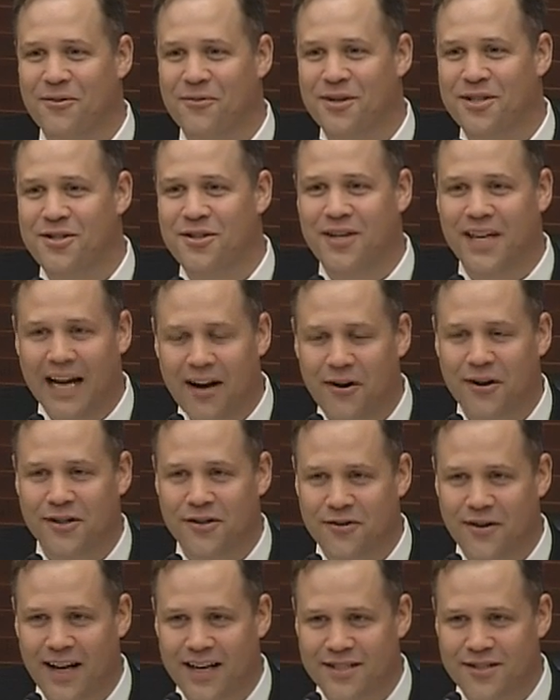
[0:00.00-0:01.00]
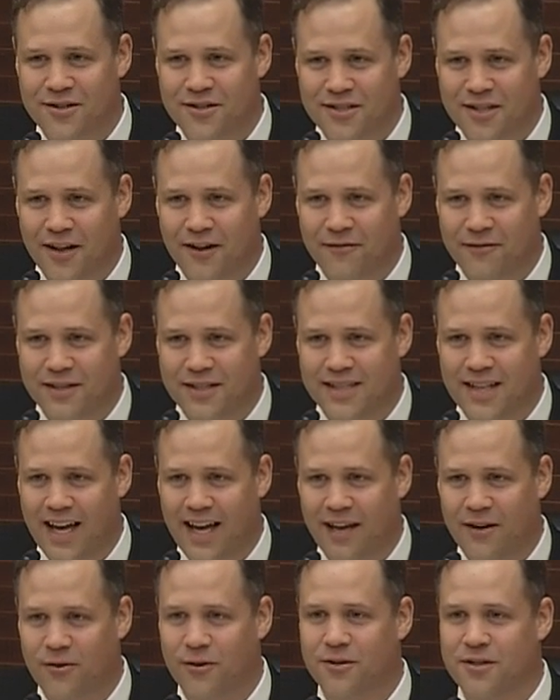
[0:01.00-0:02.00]
Would you characterize yourself as
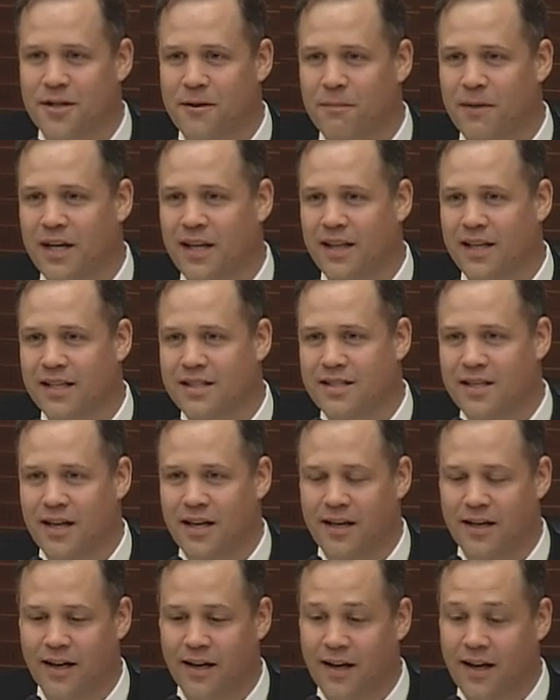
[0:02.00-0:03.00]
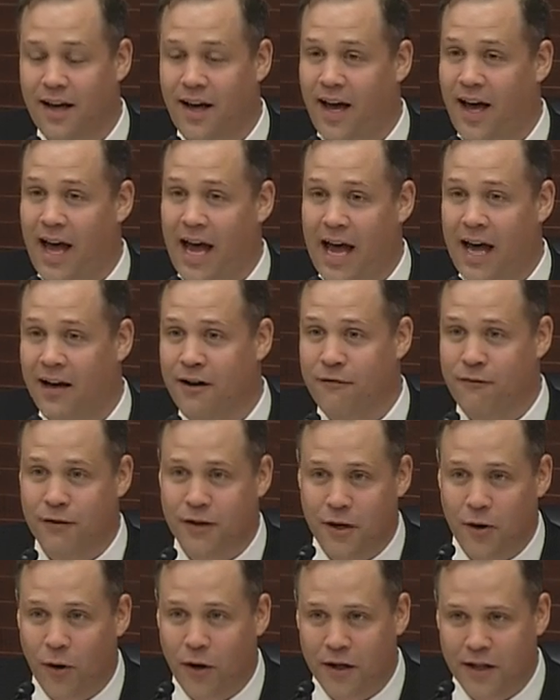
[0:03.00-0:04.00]
that, or somebody that's a, a hack for
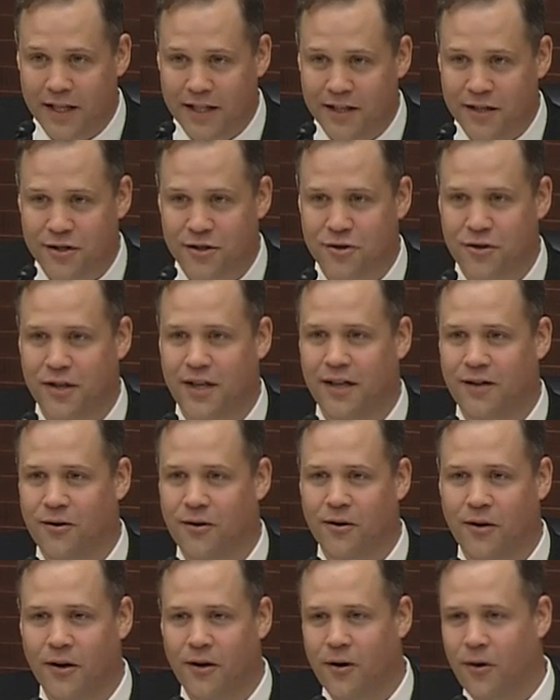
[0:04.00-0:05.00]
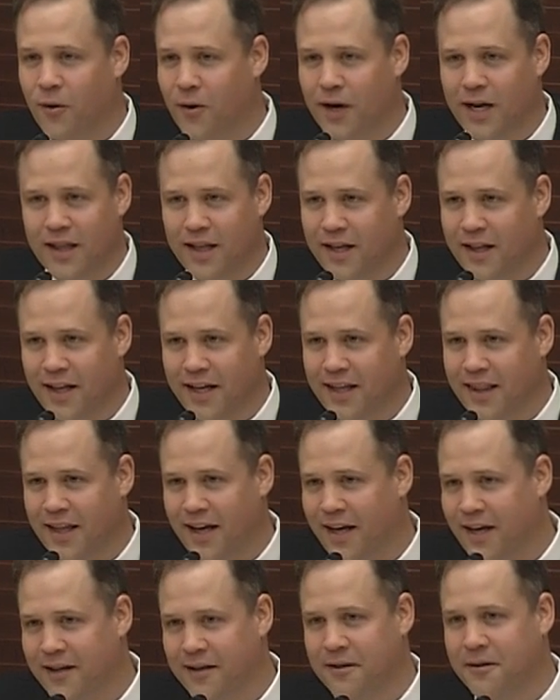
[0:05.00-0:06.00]
the oil industry, or or anything like
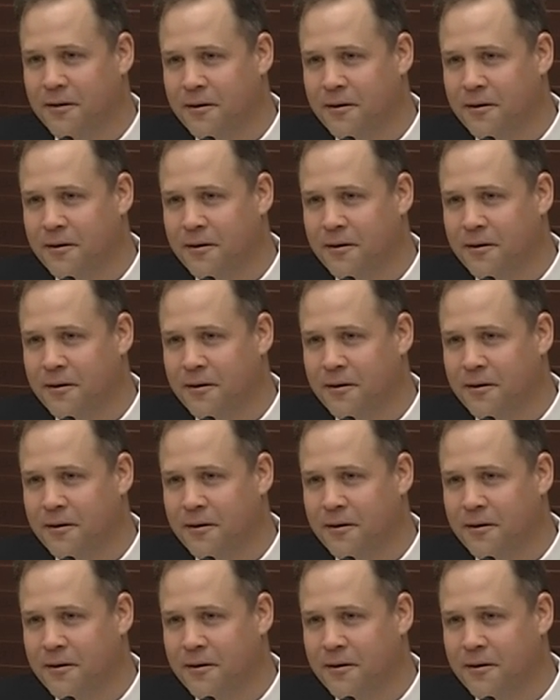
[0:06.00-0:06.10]
that?